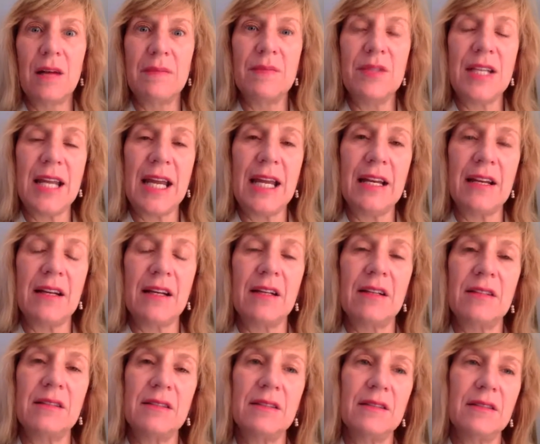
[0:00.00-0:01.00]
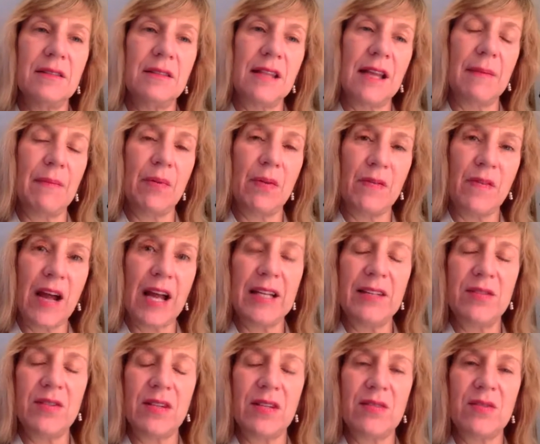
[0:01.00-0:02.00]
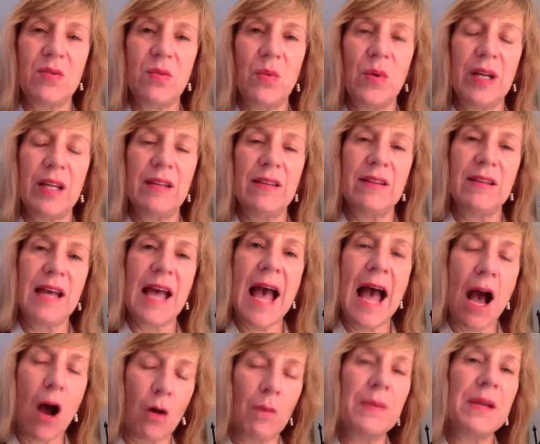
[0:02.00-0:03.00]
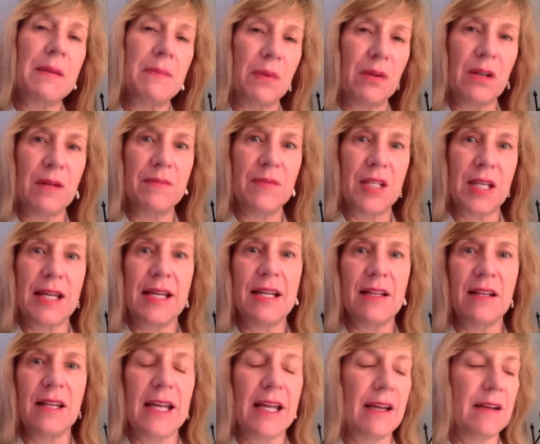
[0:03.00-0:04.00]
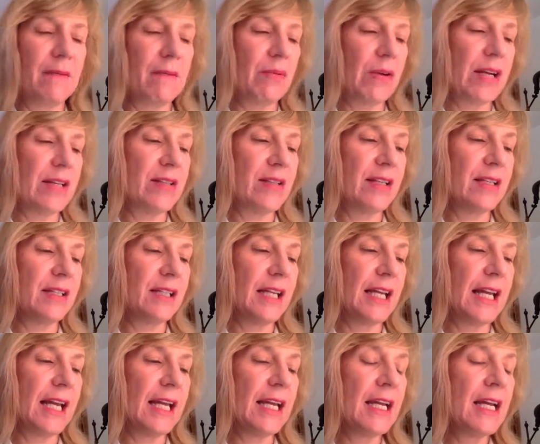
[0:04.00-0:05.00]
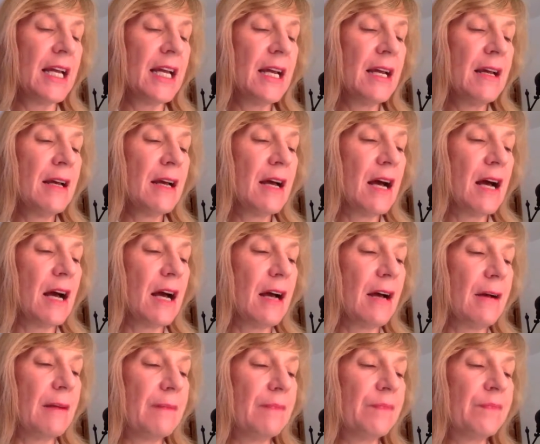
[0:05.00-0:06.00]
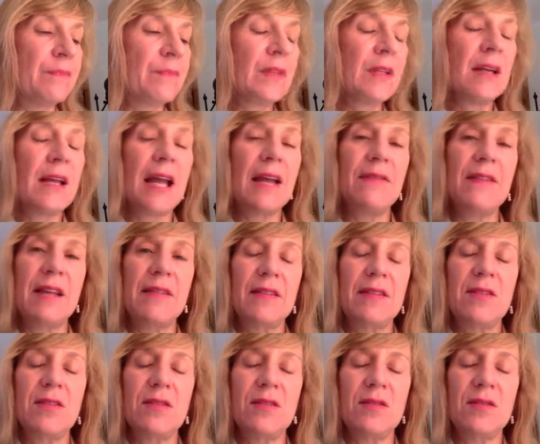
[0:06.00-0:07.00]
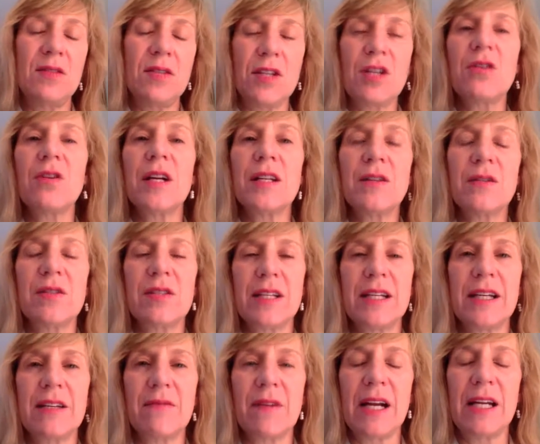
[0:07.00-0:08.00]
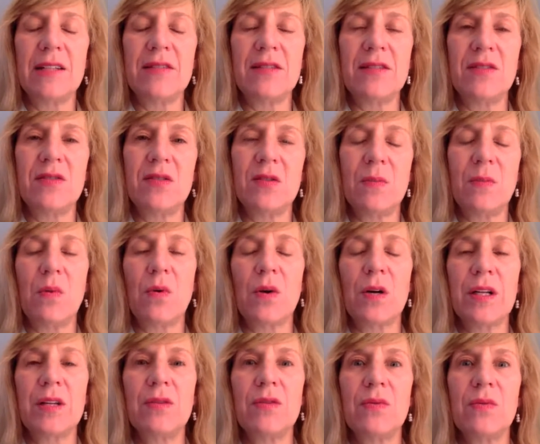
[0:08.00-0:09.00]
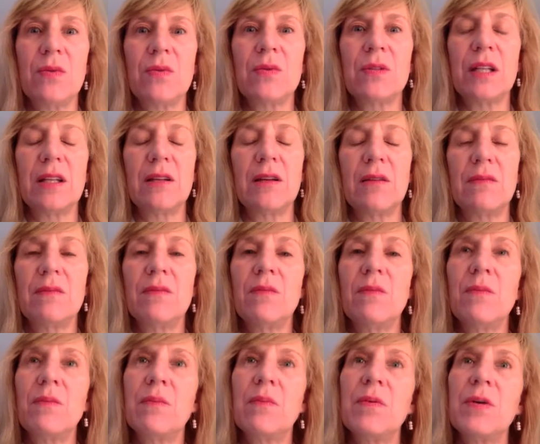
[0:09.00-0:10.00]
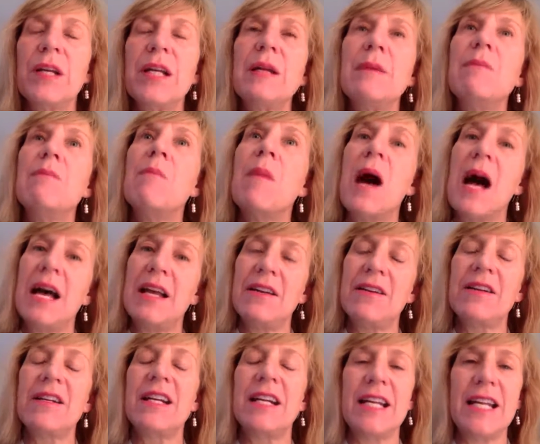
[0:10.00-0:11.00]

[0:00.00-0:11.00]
data that provides us with how people obtain land presently. And that securing those land rights is supported through pretty modern and